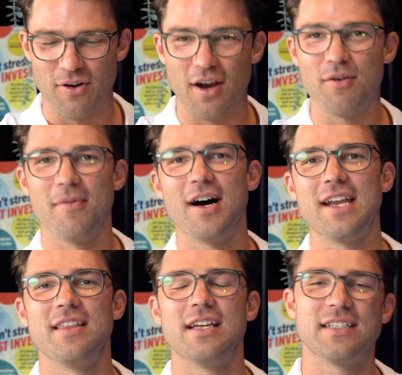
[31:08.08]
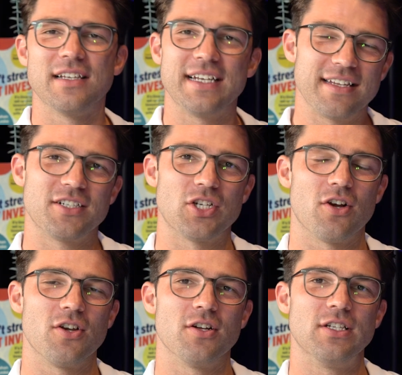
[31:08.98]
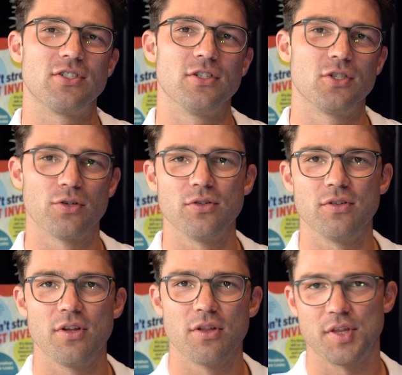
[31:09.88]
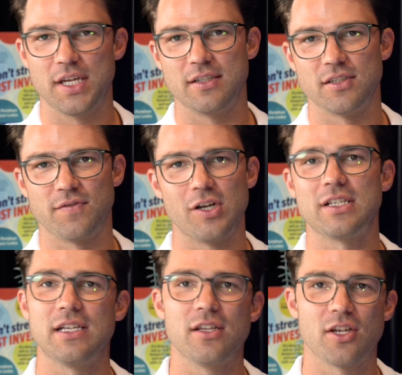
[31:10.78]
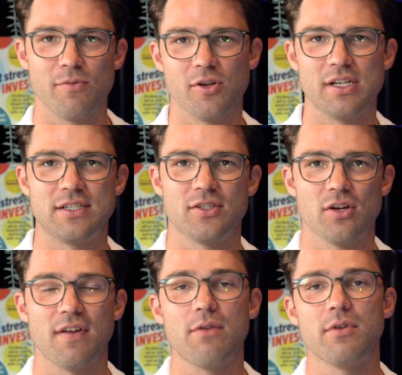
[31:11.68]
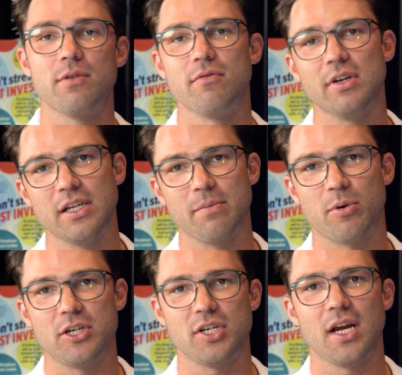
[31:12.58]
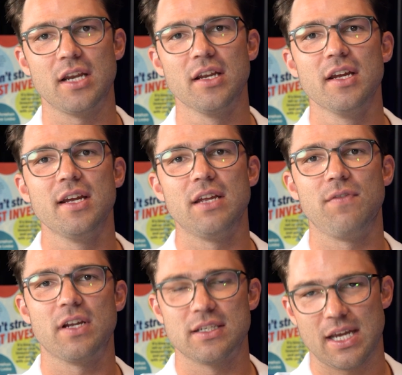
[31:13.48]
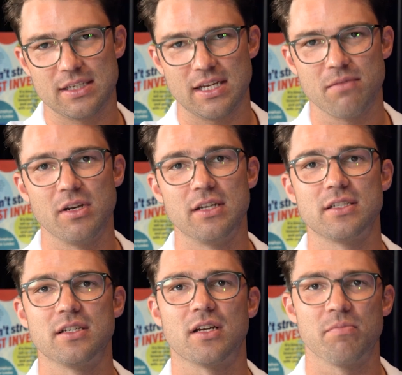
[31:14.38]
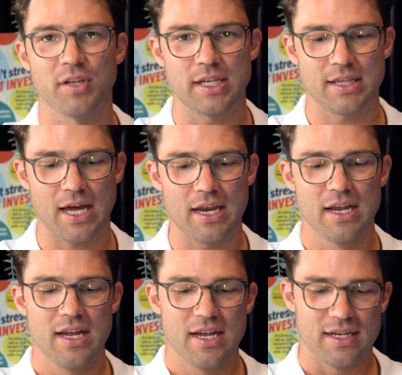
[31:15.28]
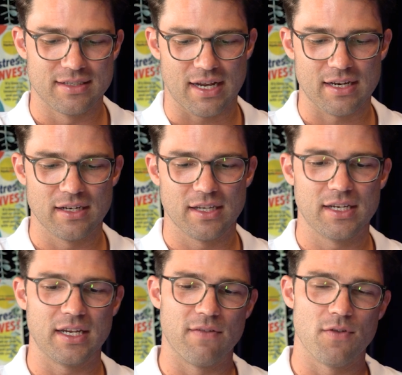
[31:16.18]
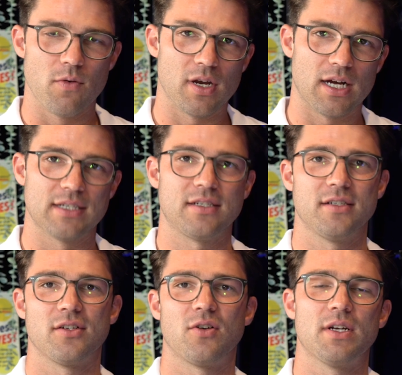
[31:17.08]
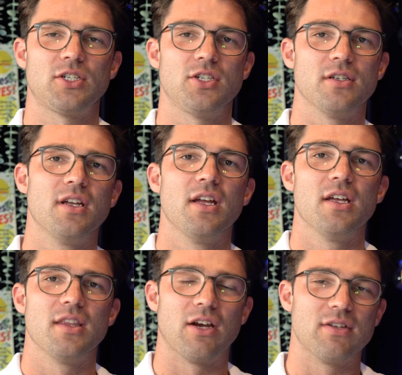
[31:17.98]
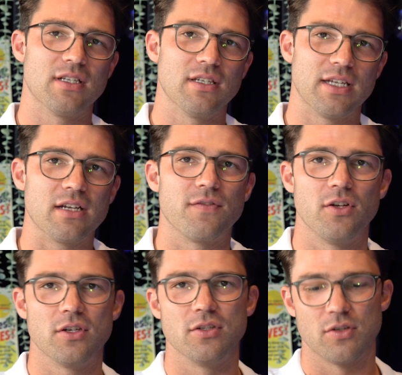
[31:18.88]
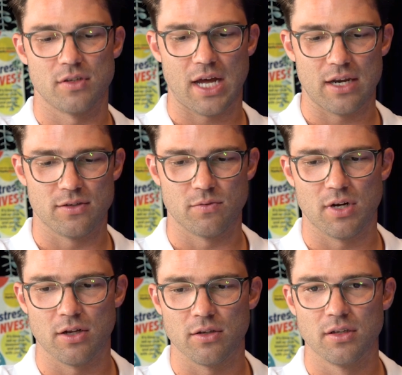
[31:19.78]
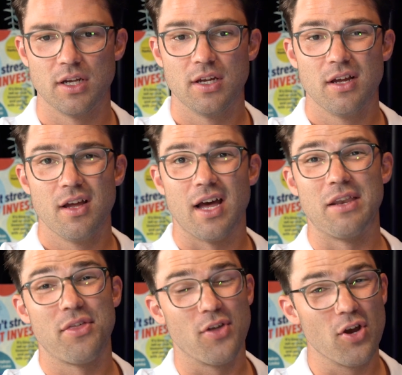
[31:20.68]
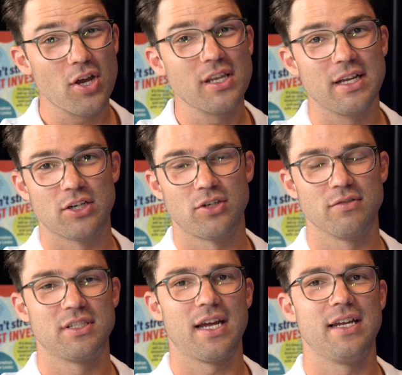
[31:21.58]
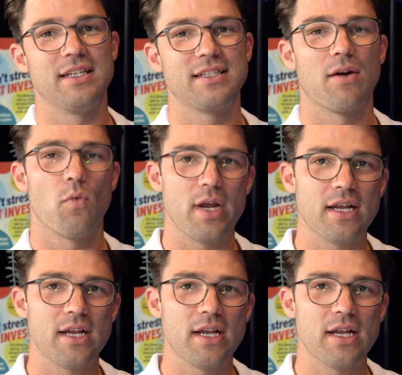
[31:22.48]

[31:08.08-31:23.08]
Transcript: a reminder, there's a link in the show notes to two things. Firstly, the community survey. We would really appreciate if you can take 10 minutes to complete that. And secondly, if you want to ask us a question, there is a link for you to do that as well. And thirdly, I should say, is our